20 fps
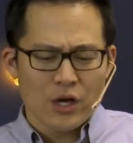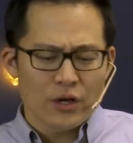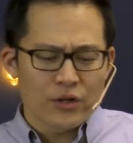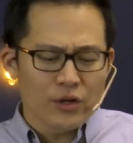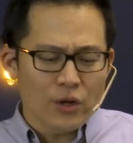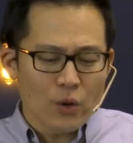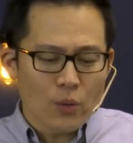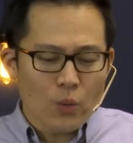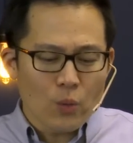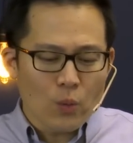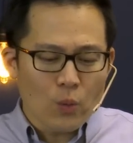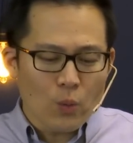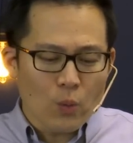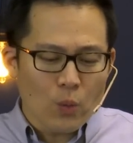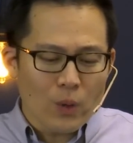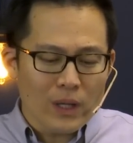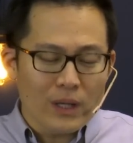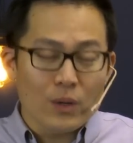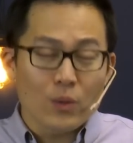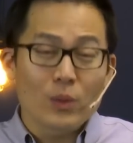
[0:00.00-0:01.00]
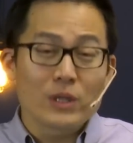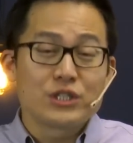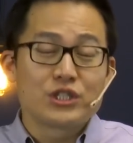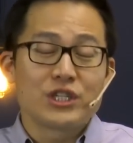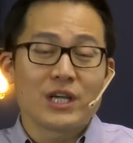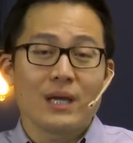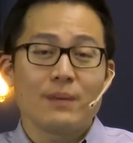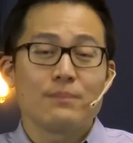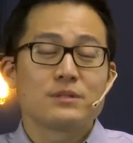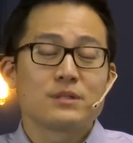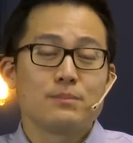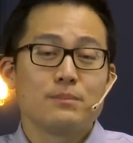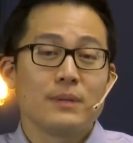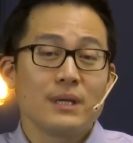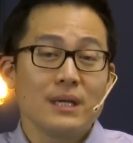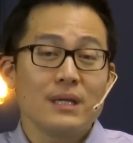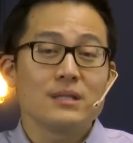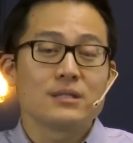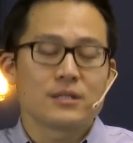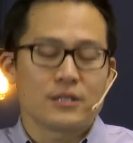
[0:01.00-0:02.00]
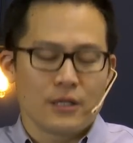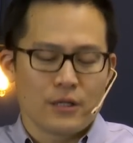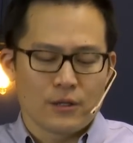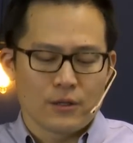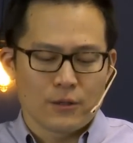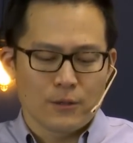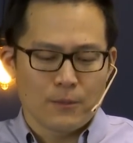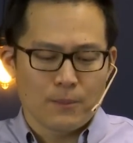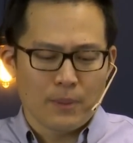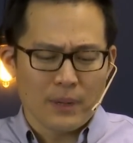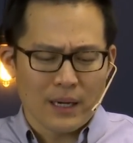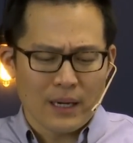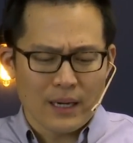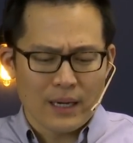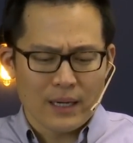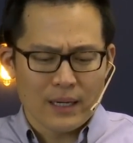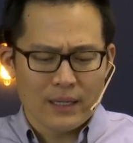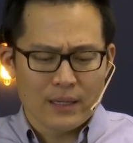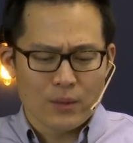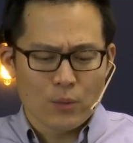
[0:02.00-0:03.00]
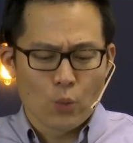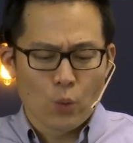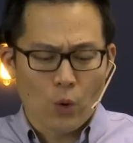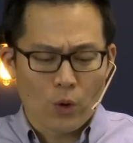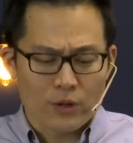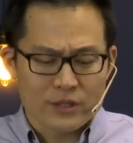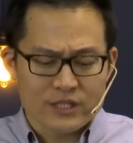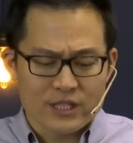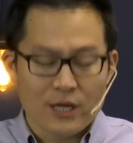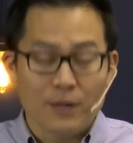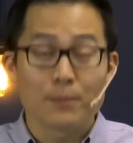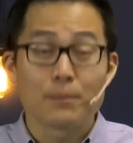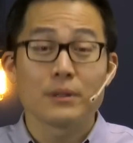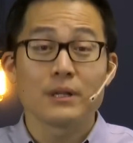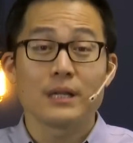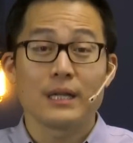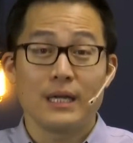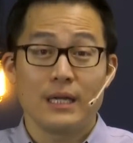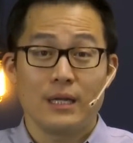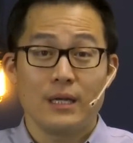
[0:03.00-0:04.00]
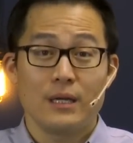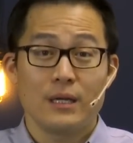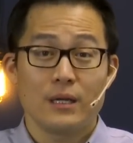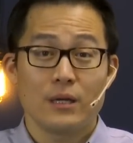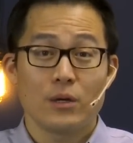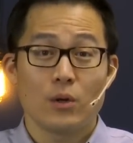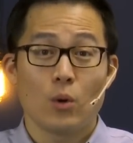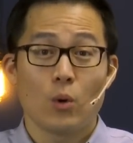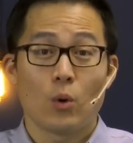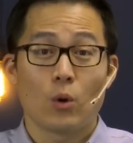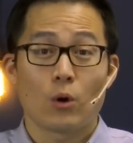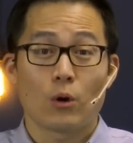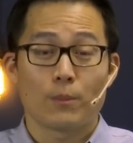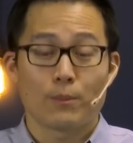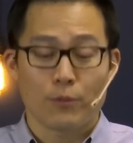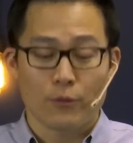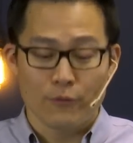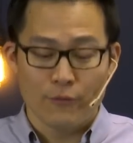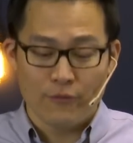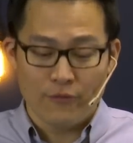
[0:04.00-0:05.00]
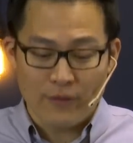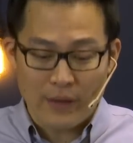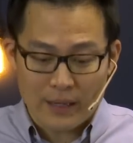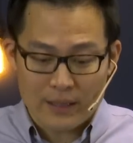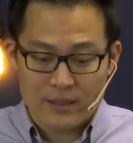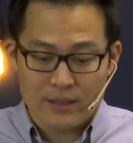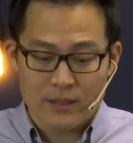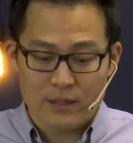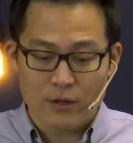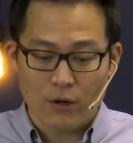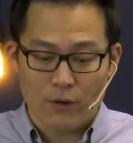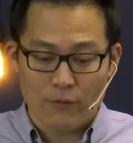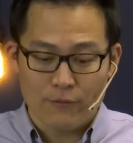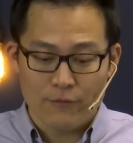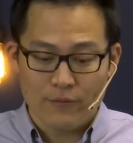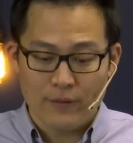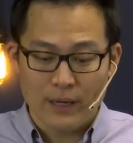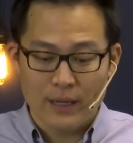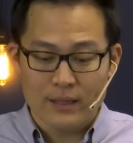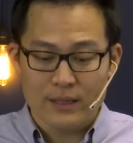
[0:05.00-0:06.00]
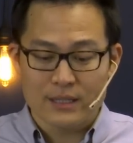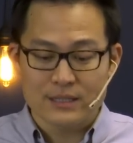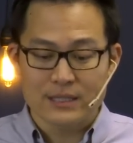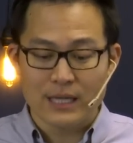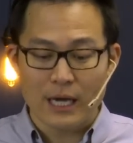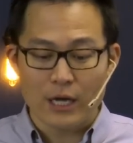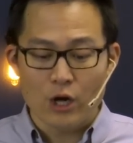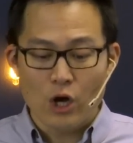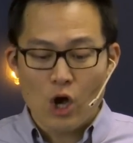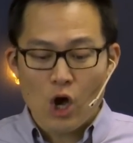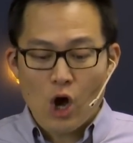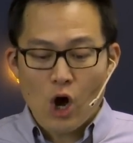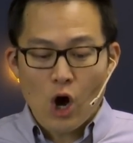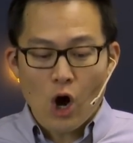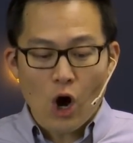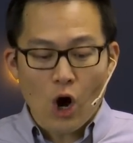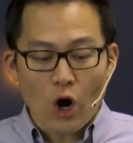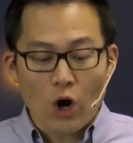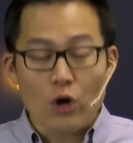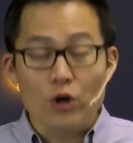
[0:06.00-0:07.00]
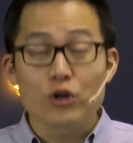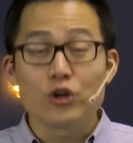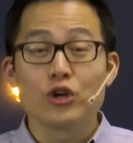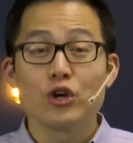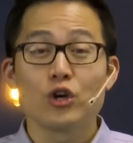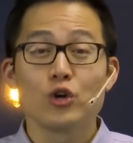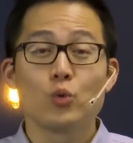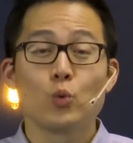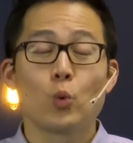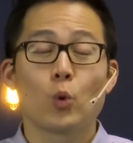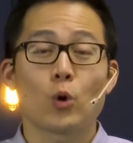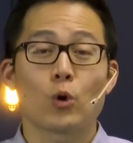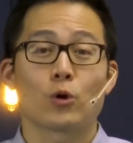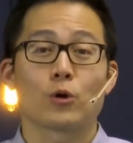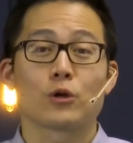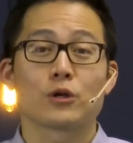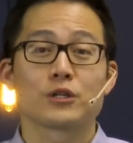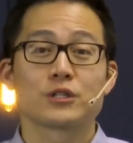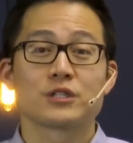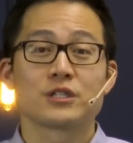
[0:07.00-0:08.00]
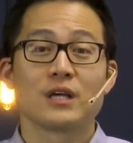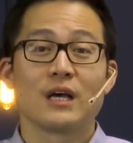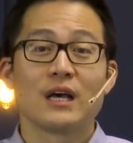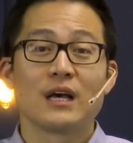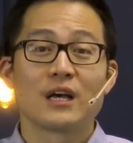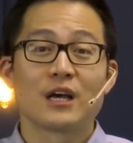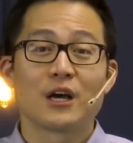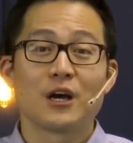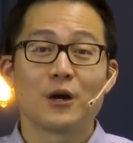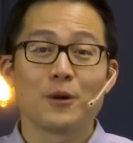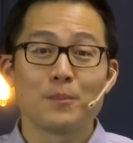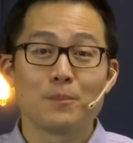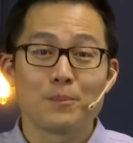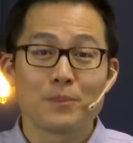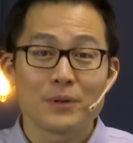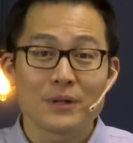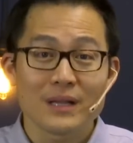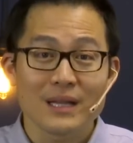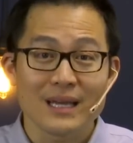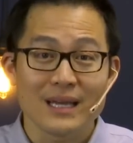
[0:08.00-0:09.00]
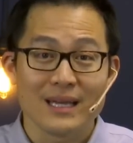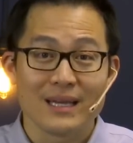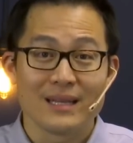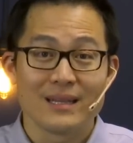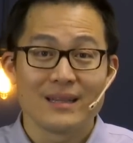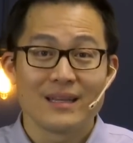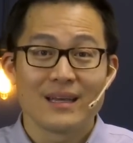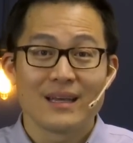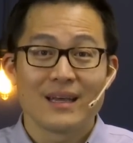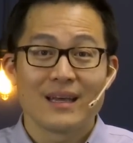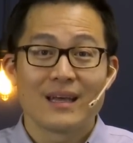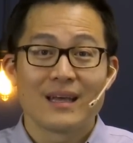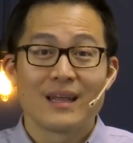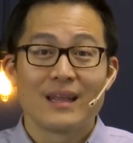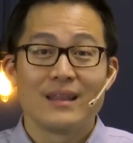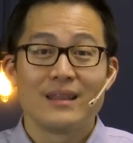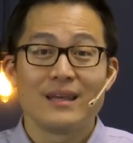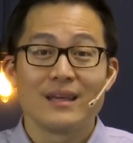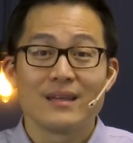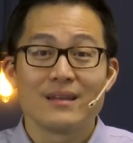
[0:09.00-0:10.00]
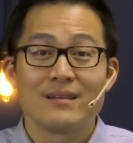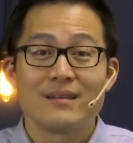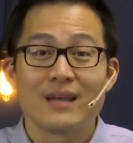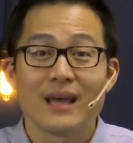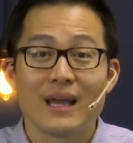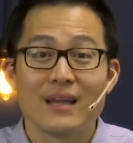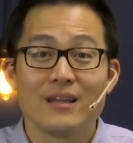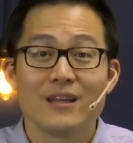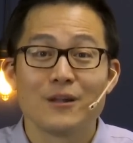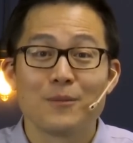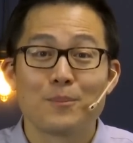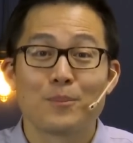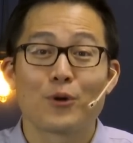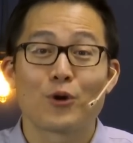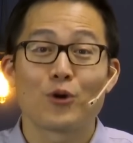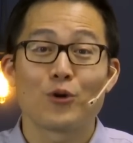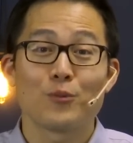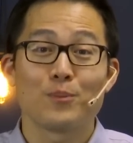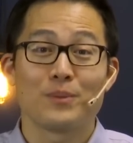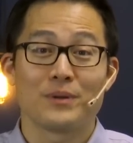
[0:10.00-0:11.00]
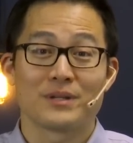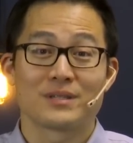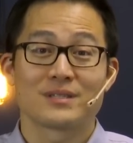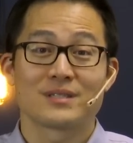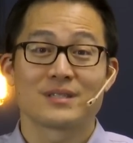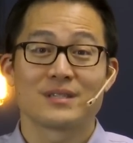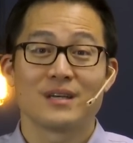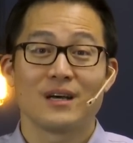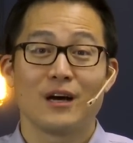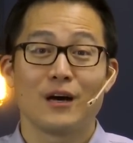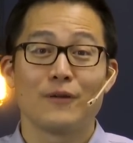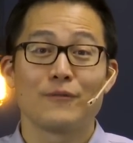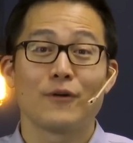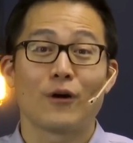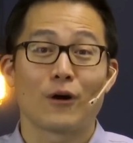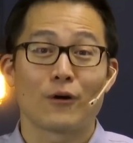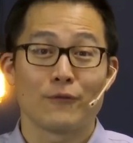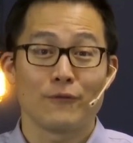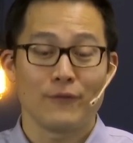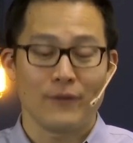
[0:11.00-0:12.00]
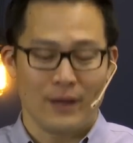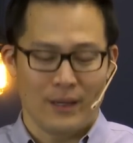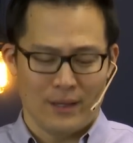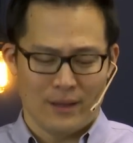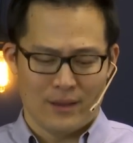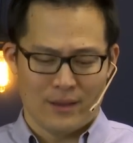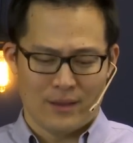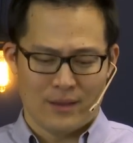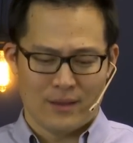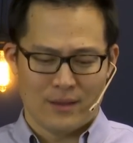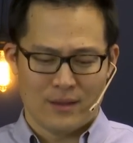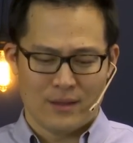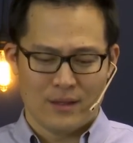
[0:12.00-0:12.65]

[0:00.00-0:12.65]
No, what, what James means here by works completing or perfecting our faith is that our good works complete the intended purpose of our faith.